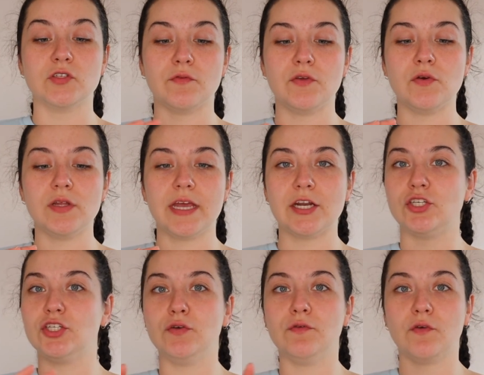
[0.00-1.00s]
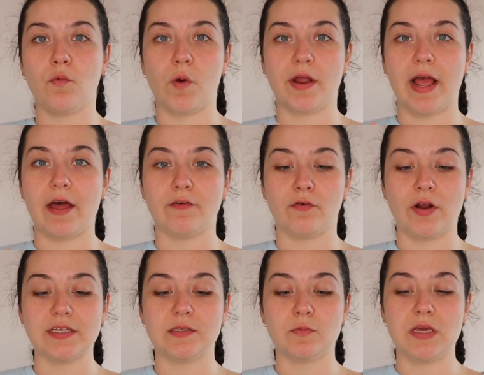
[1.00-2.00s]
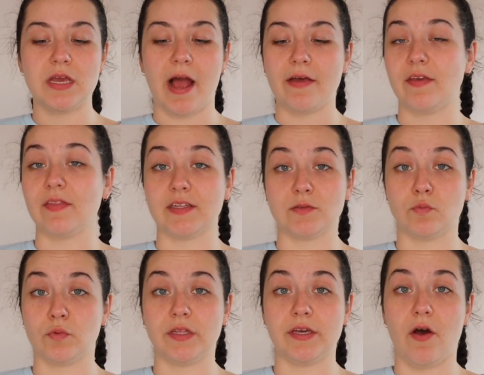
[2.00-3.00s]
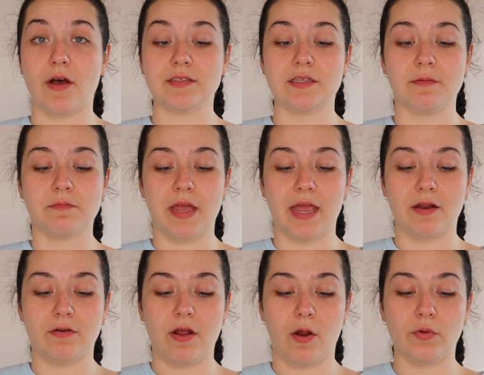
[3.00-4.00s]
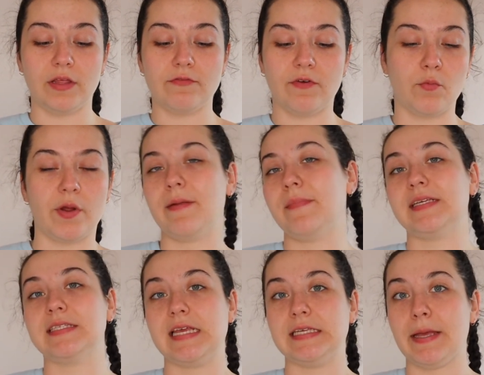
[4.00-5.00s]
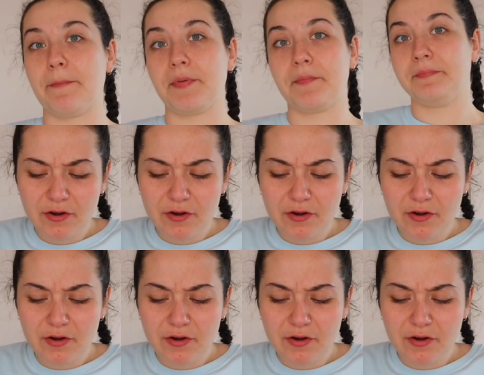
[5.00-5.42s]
So if you can get a 2-for-1 out of a recipe, I think that's really awesome and a really fun way to mix things up.